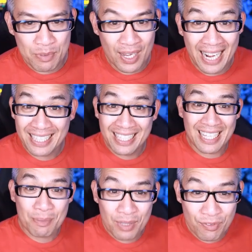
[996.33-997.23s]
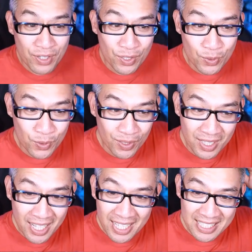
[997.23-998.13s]
So I think that's pretty freaking
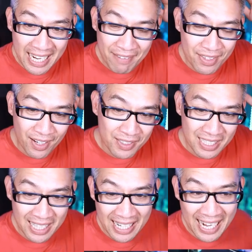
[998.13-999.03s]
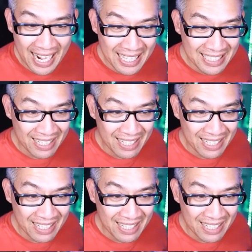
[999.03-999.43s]
cool to have the articulated hands.